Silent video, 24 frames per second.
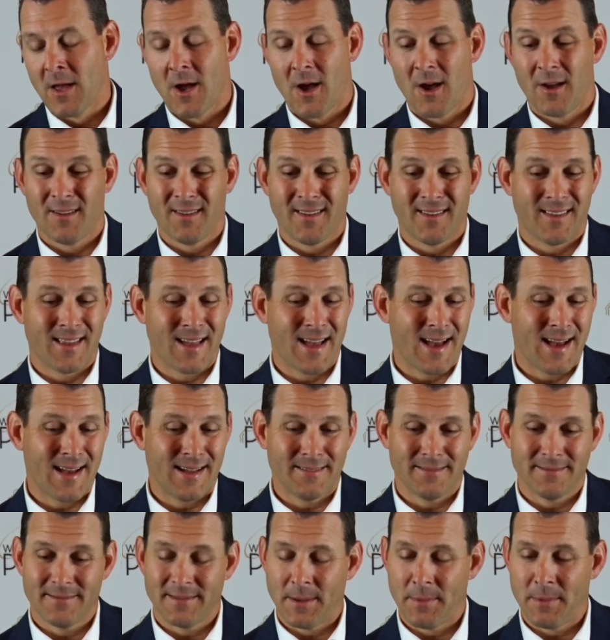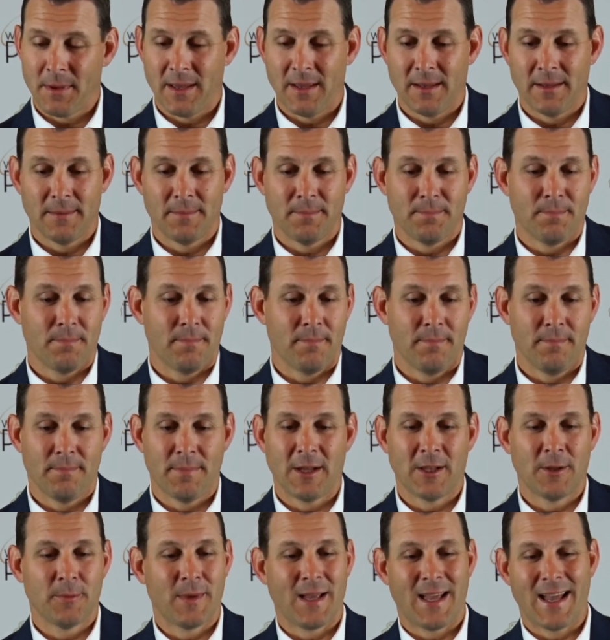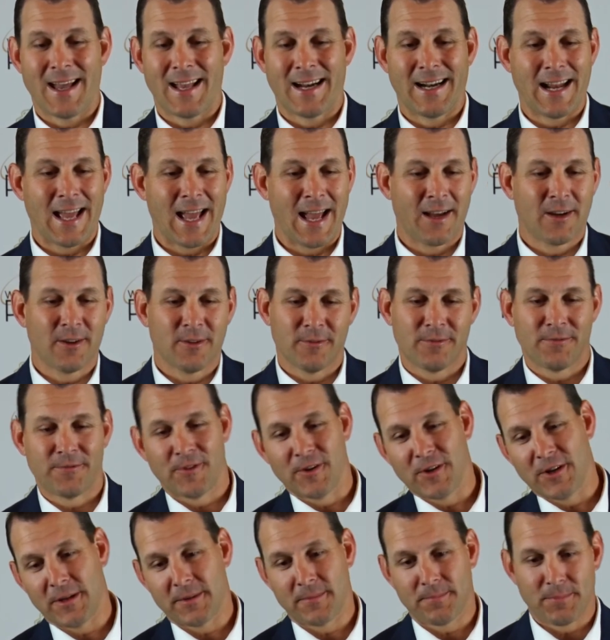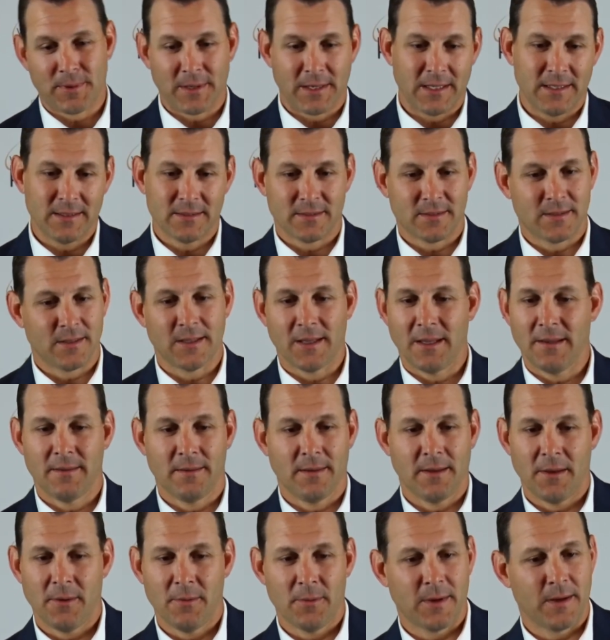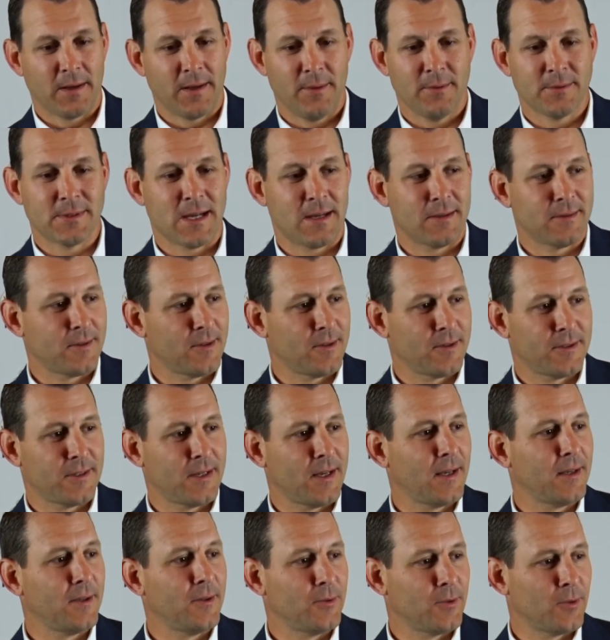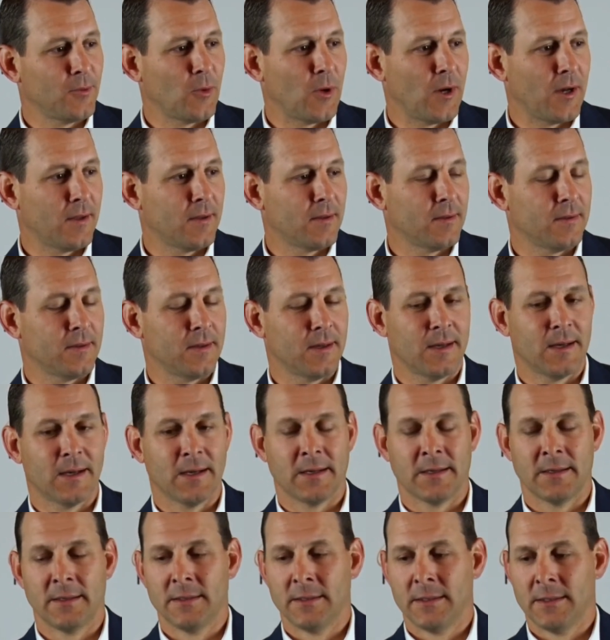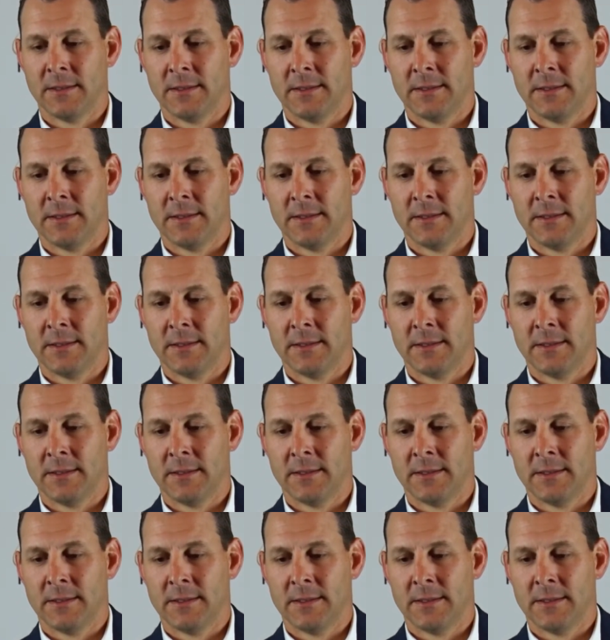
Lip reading: Other than that, I mean, Bellamy had an ankle foot, but he was out there today doing well.